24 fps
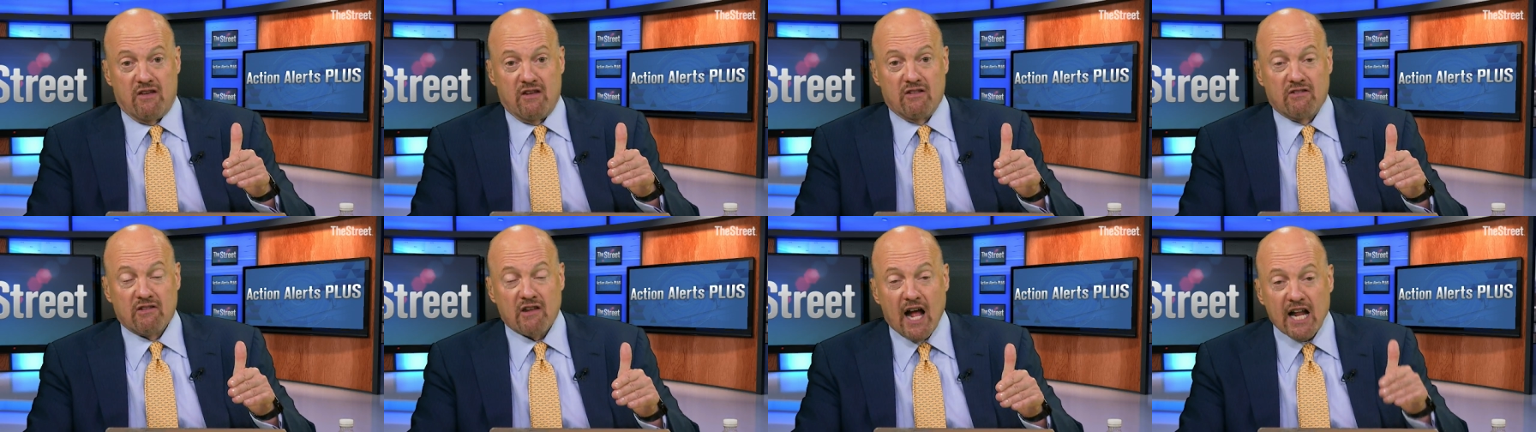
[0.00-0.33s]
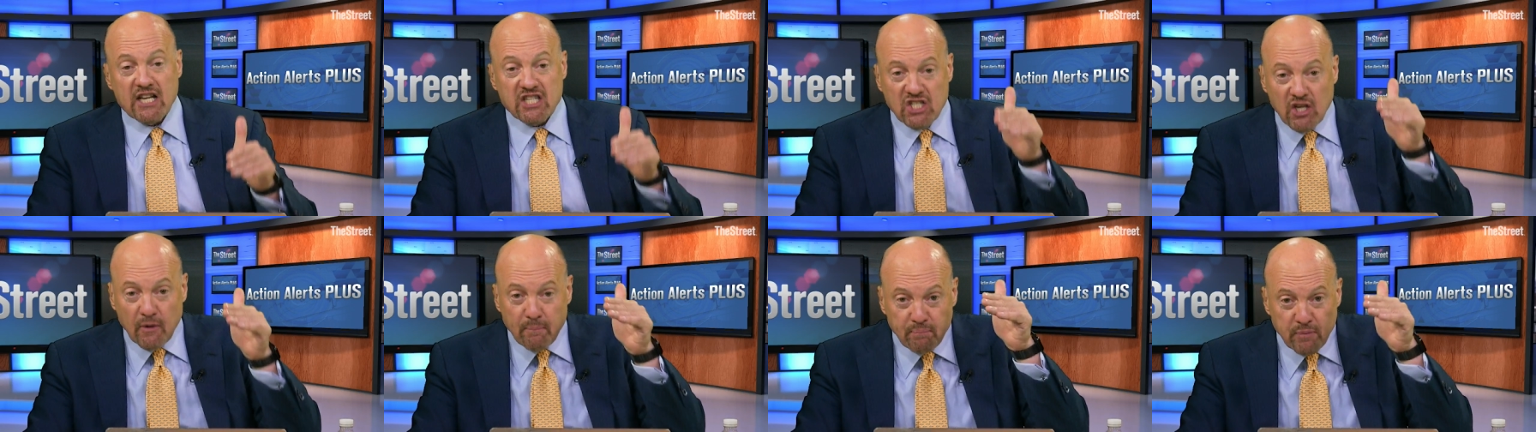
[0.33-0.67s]

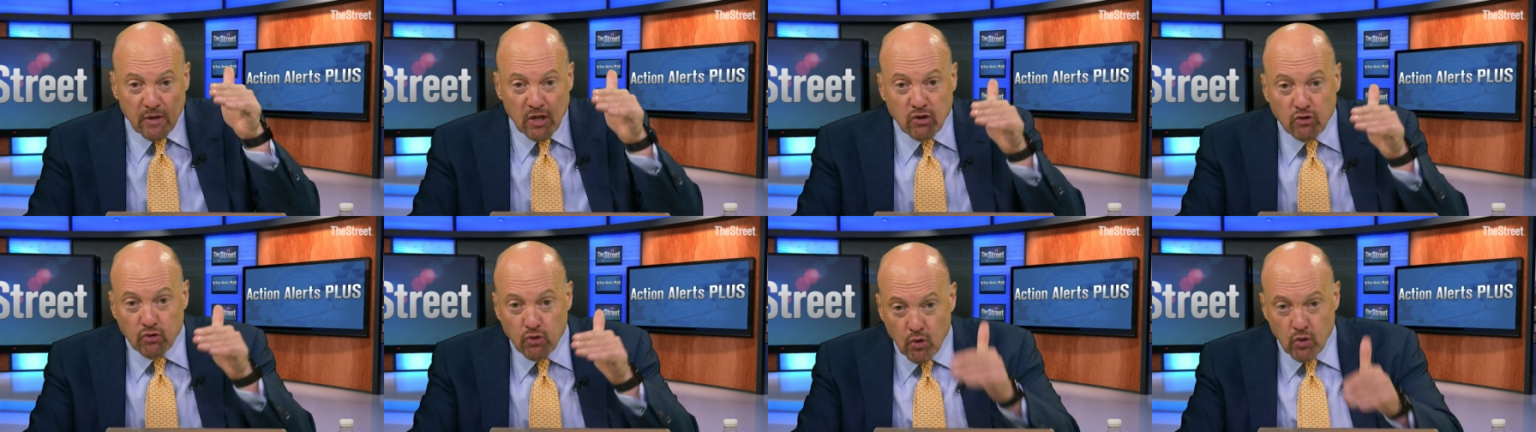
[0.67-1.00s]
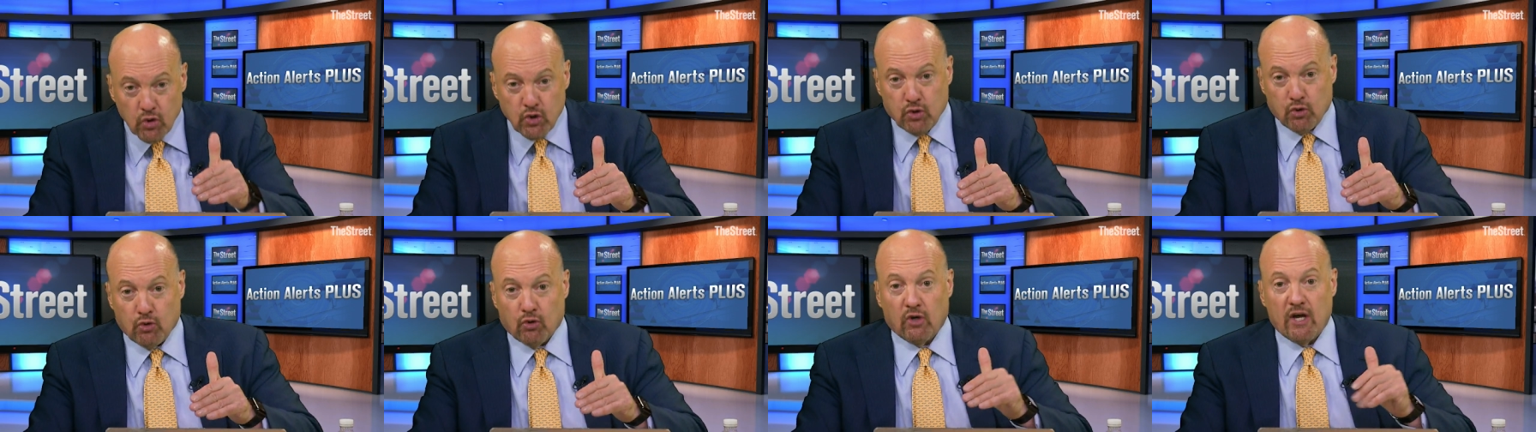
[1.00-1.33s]
not something
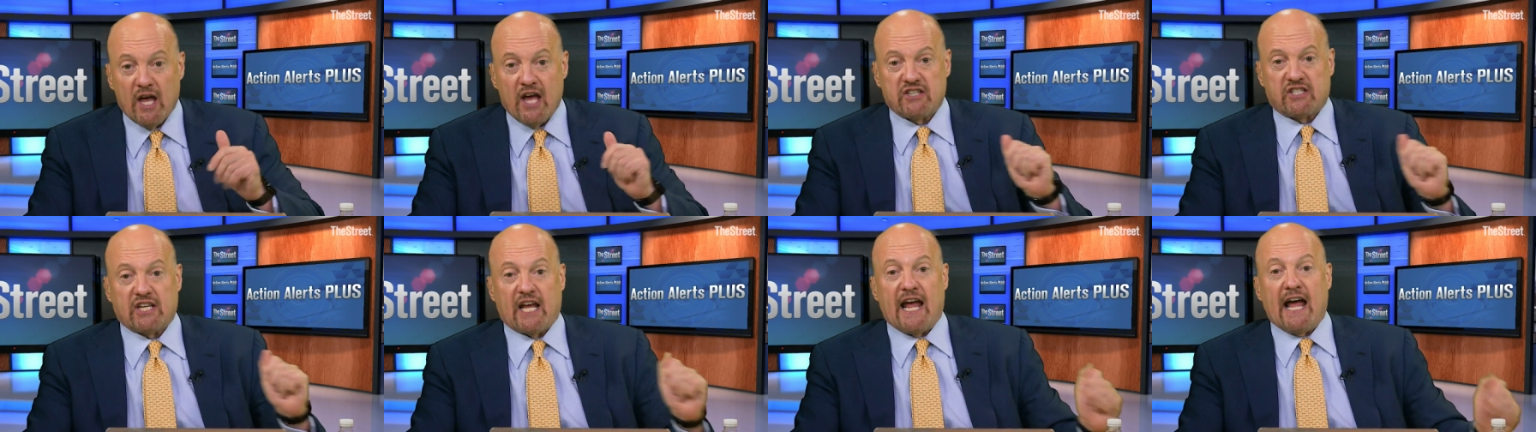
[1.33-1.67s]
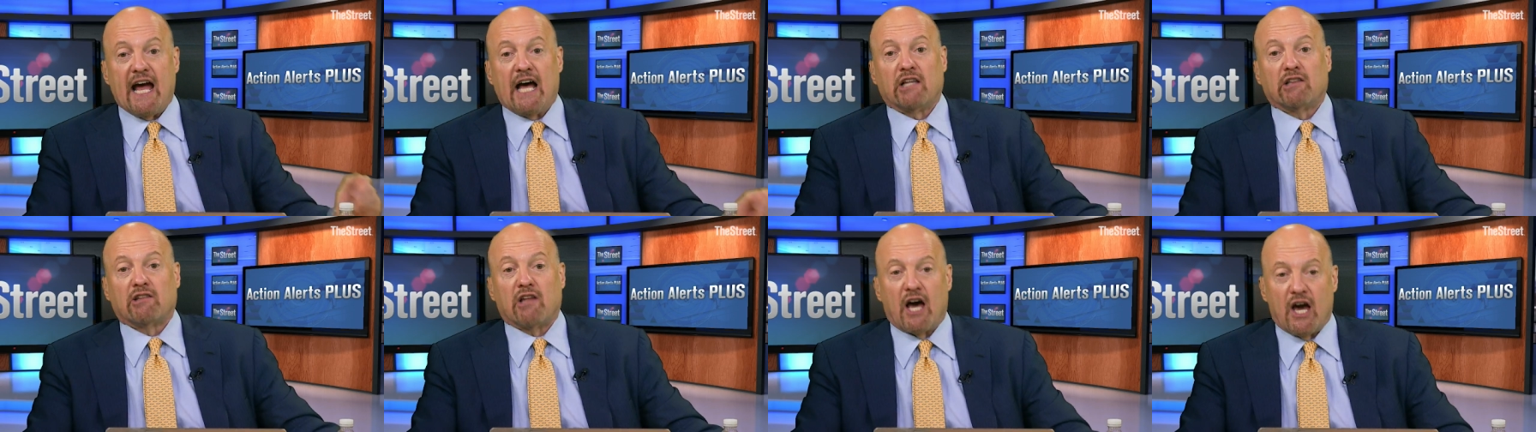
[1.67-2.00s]
neutral, as I
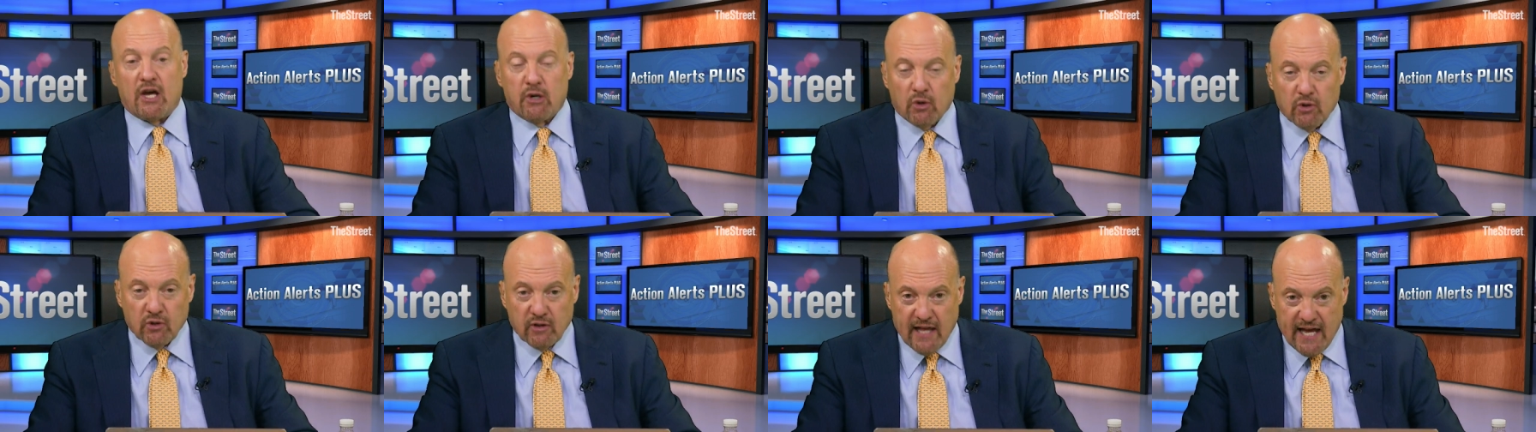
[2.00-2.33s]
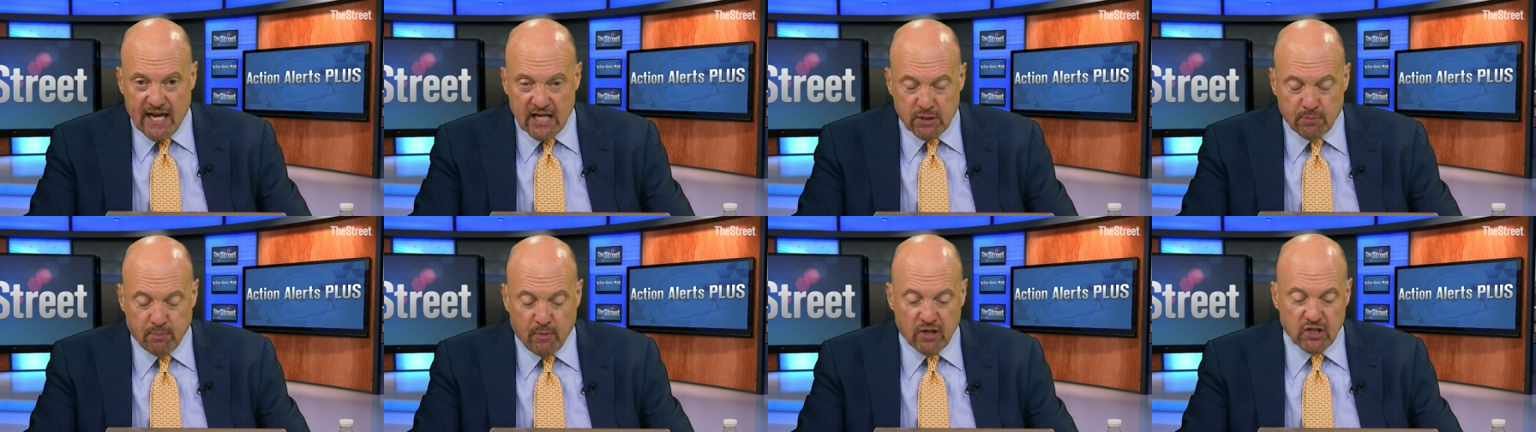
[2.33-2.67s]
outlined on
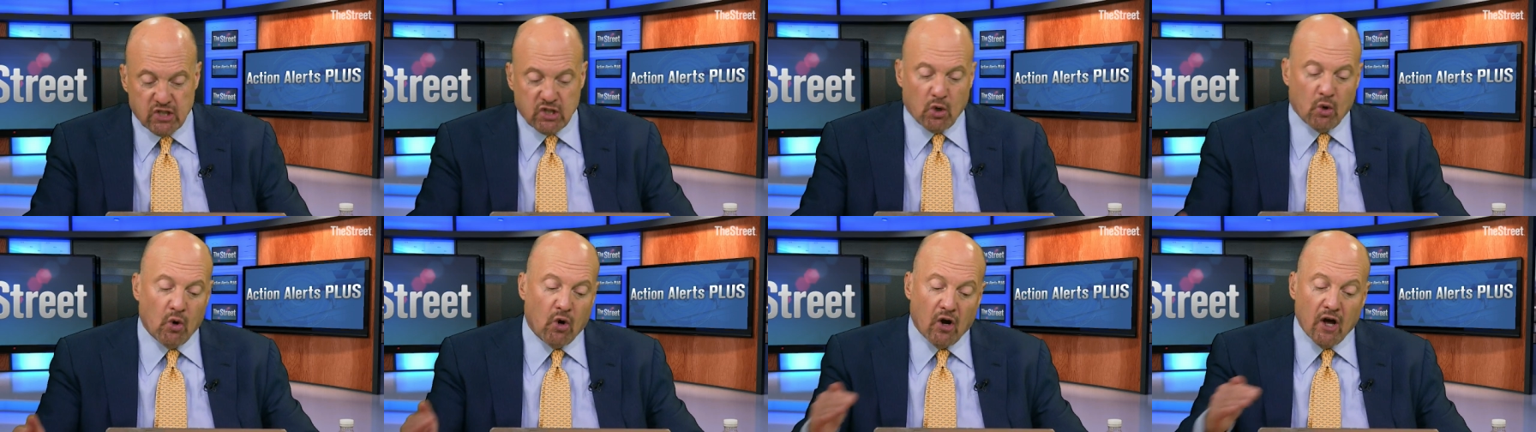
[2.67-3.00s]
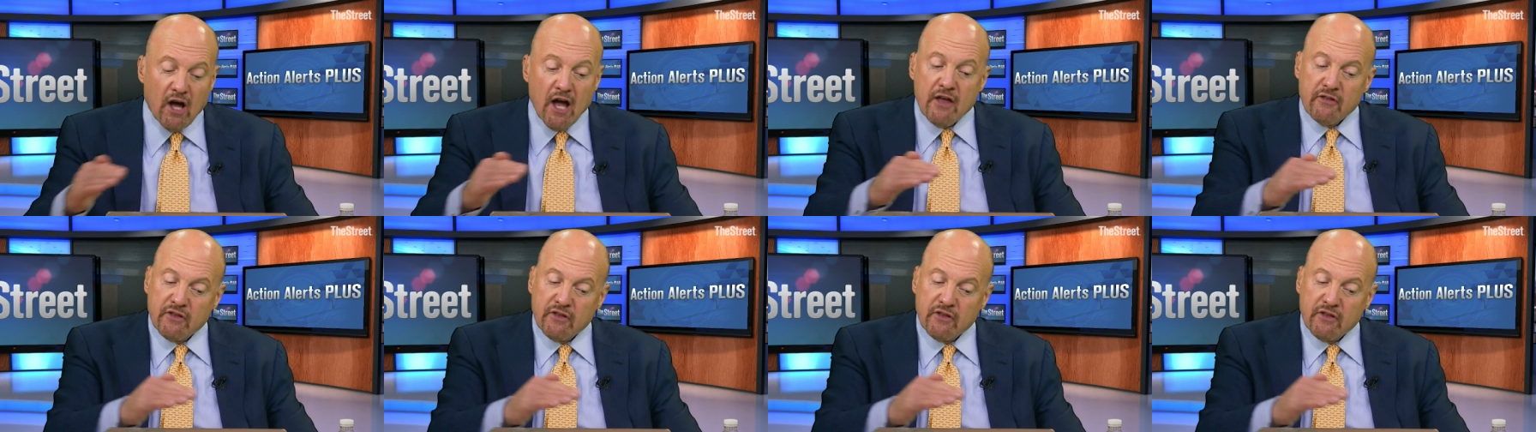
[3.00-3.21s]
last month's call.